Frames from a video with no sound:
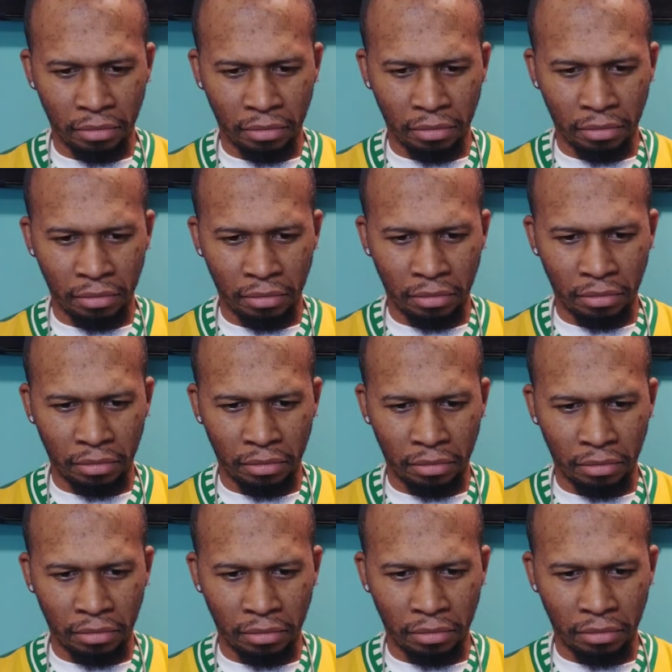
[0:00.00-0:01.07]

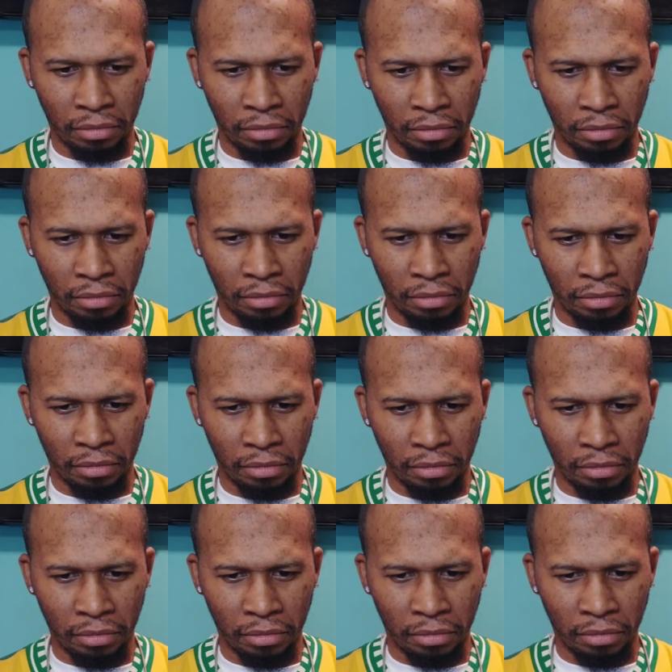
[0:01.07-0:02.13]

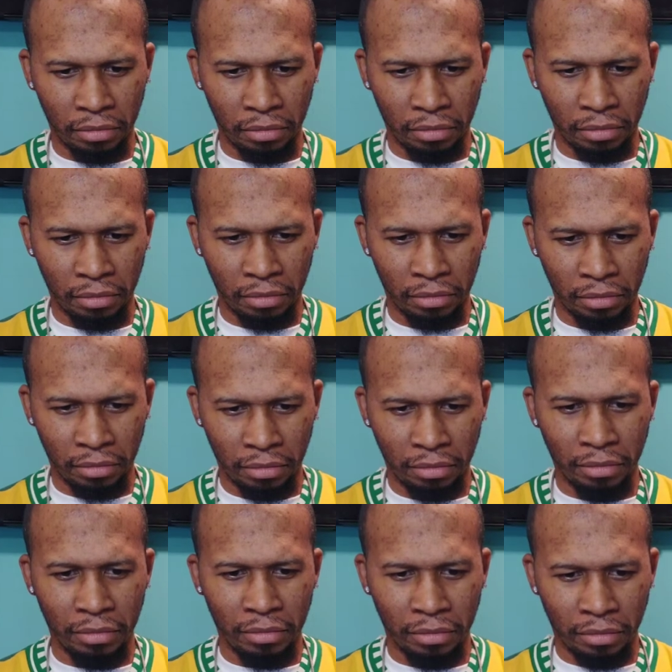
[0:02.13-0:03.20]

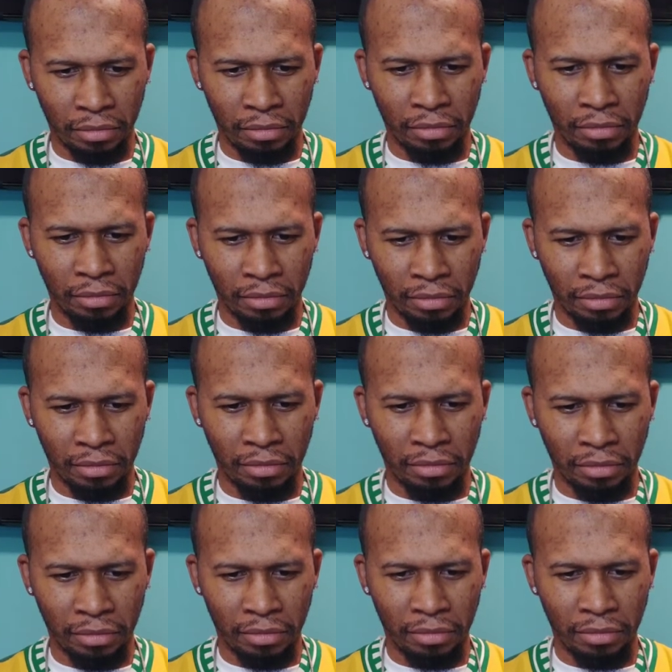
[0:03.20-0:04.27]

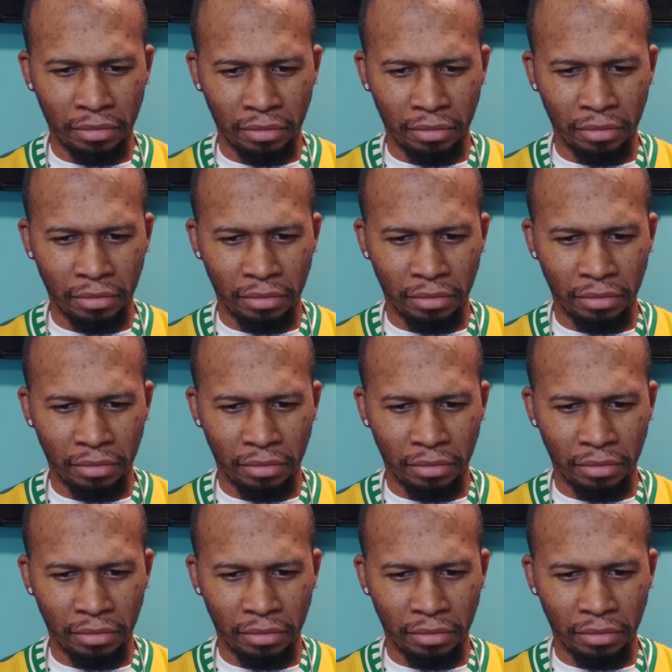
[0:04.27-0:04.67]
[no speech]